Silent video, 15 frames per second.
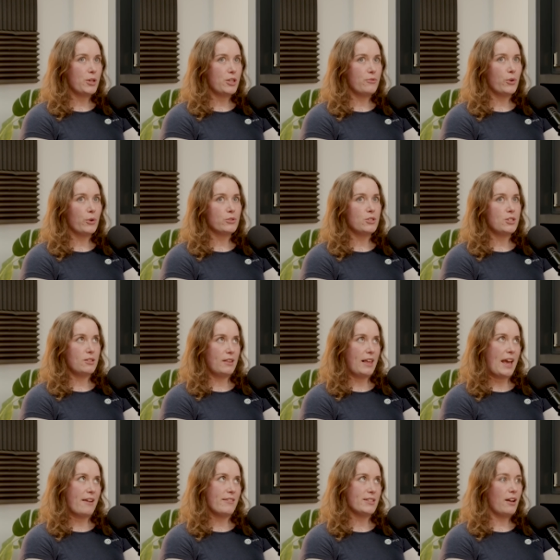you've got to do
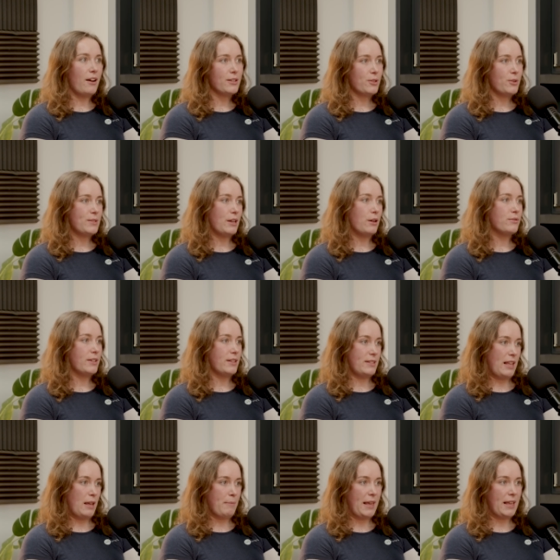there is ask yourself, does
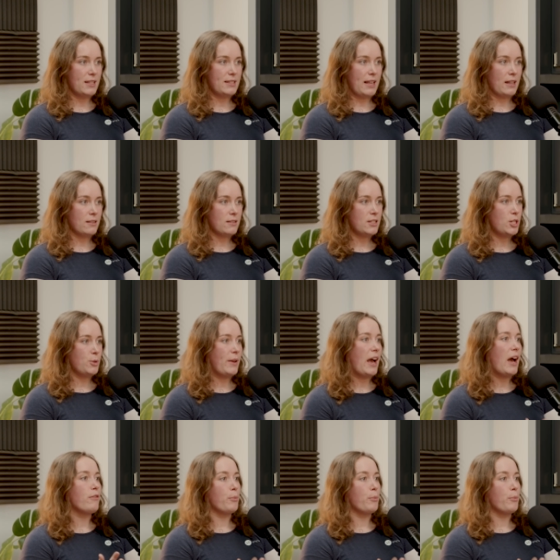that make sense? Do we have a